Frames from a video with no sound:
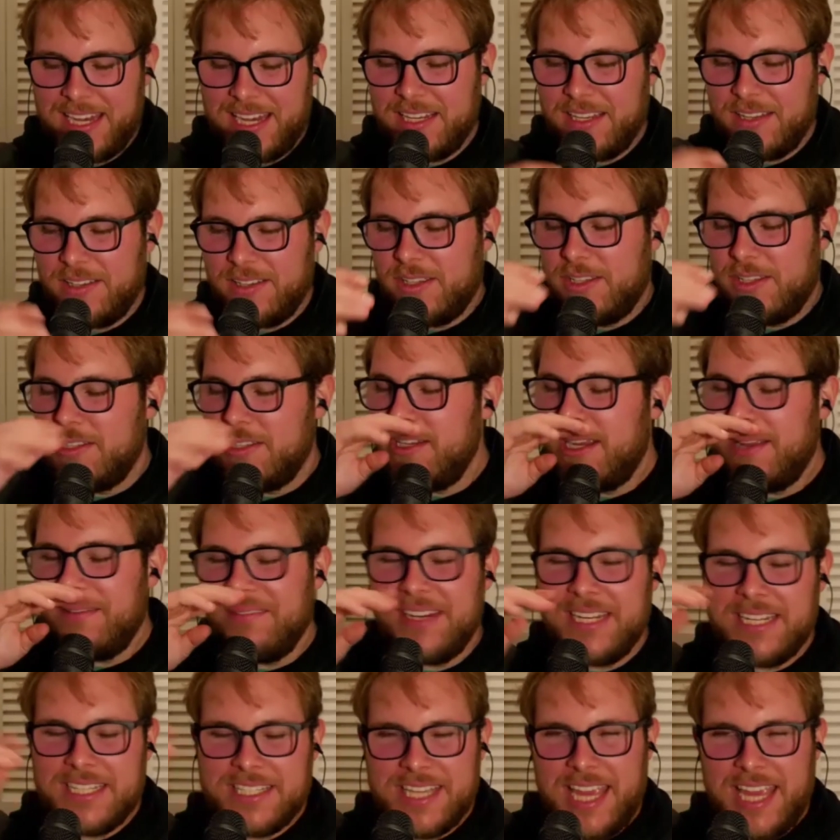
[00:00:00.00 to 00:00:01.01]
Could you give an
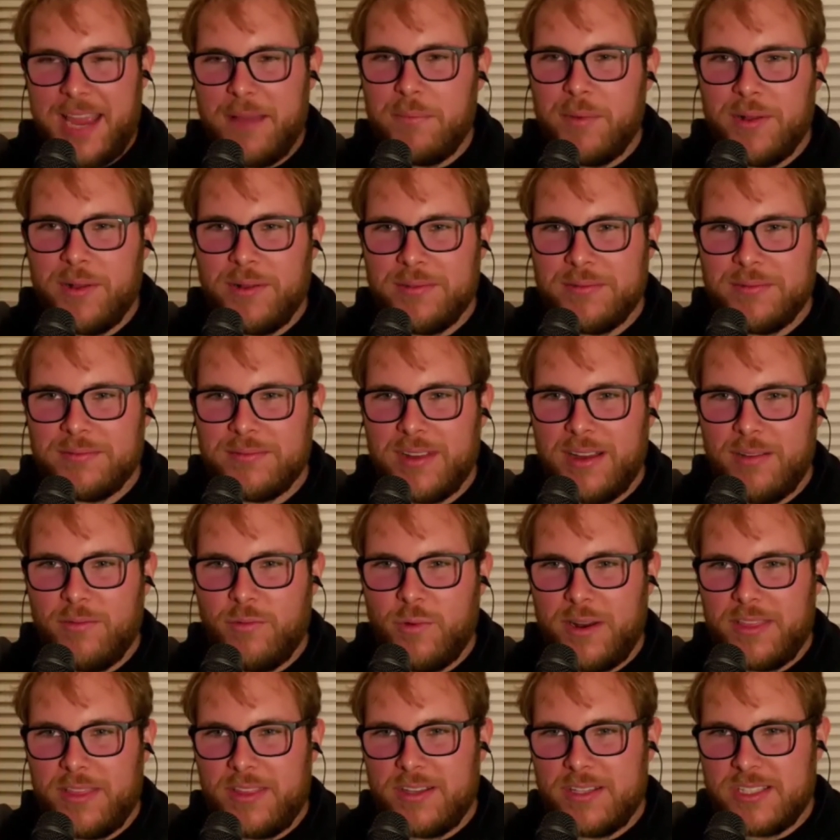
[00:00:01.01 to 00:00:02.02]
example of one of
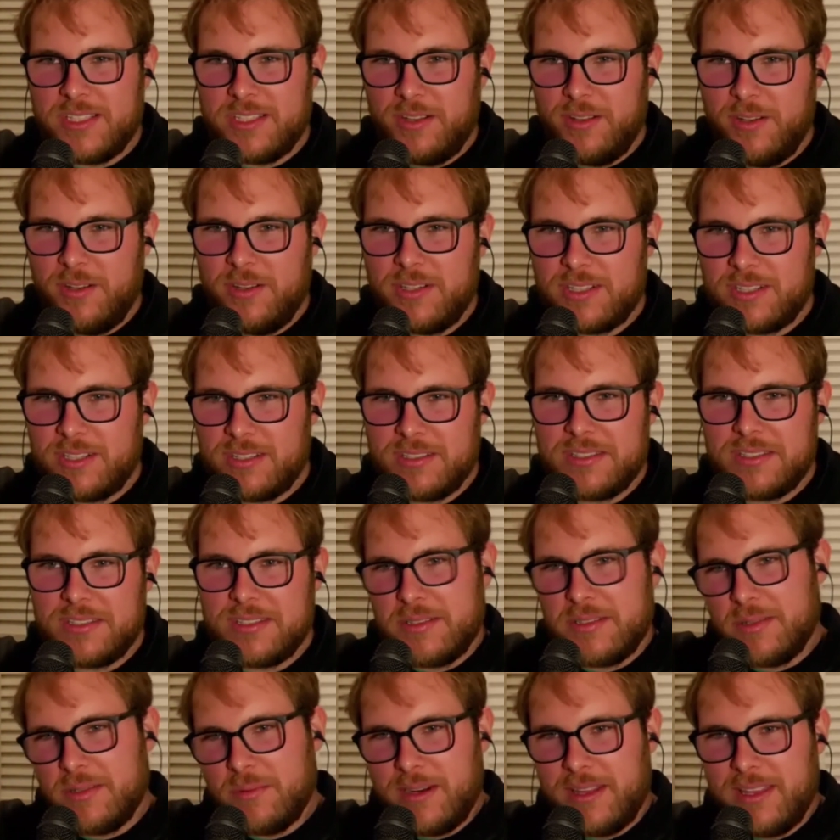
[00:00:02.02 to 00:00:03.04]
those solutions to
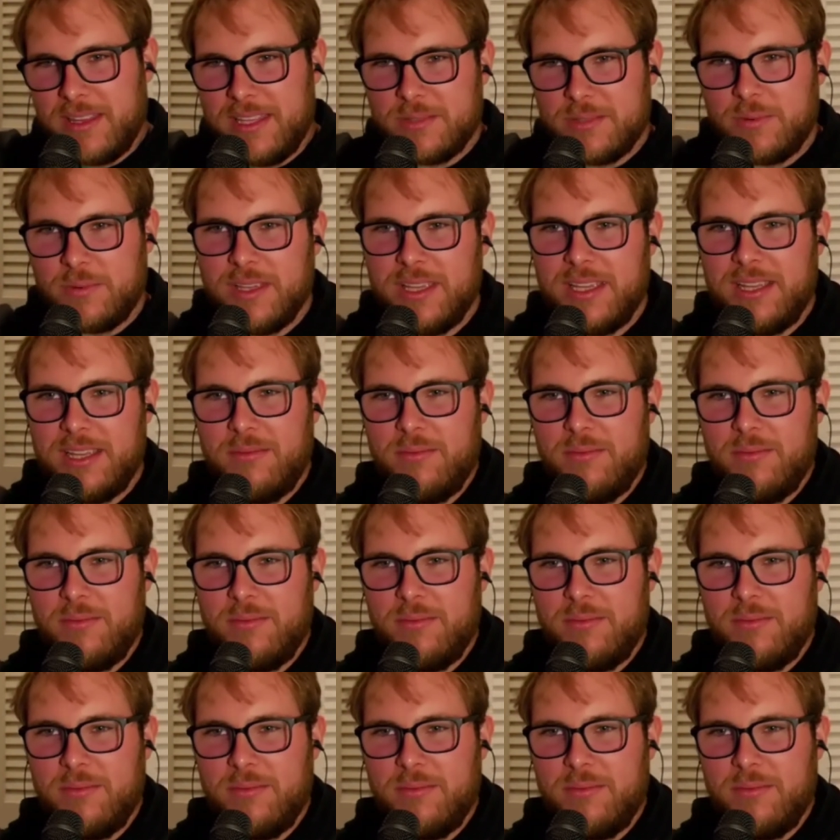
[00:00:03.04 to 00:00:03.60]
one of these really, really